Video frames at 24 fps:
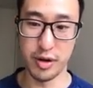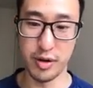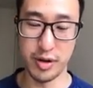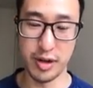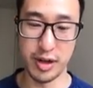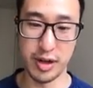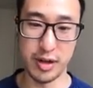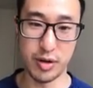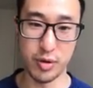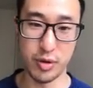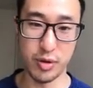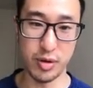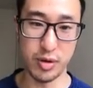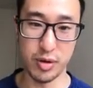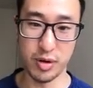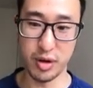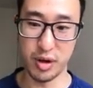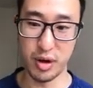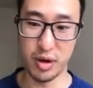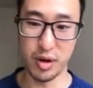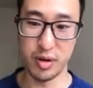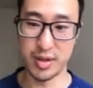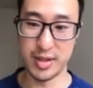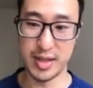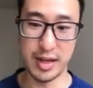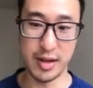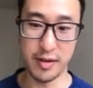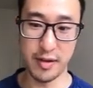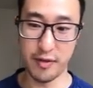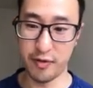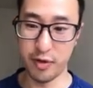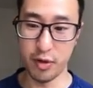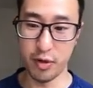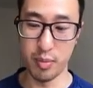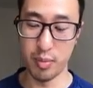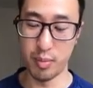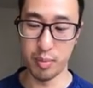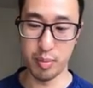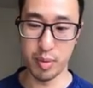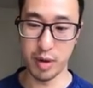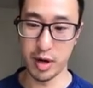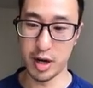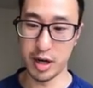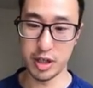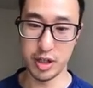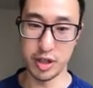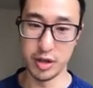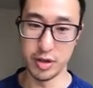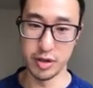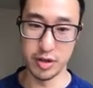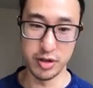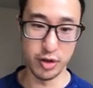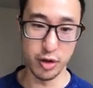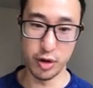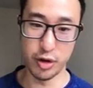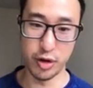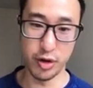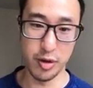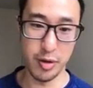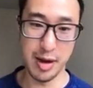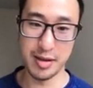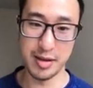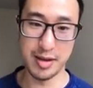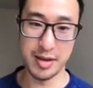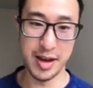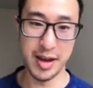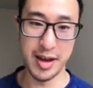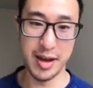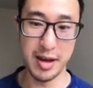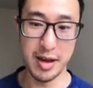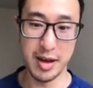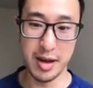He couldn't, you know, send a film production studio out there